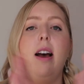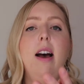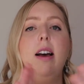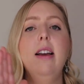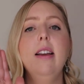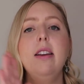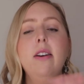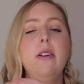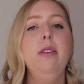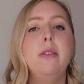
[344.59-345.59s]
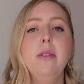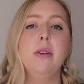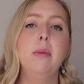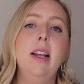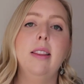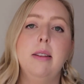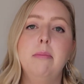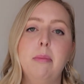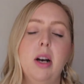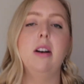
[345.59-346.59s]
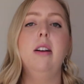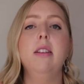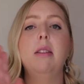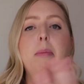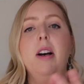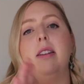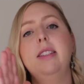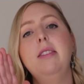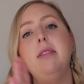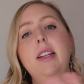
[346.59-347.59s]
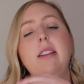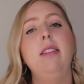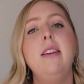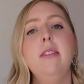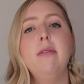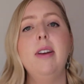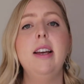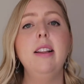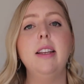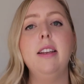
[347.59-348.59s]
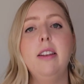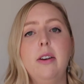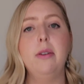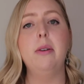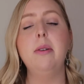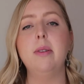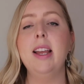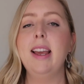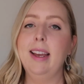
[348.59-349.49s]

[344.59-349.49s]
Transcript: Hi-ho, the Rattlin bog, the bog down in the valley-o.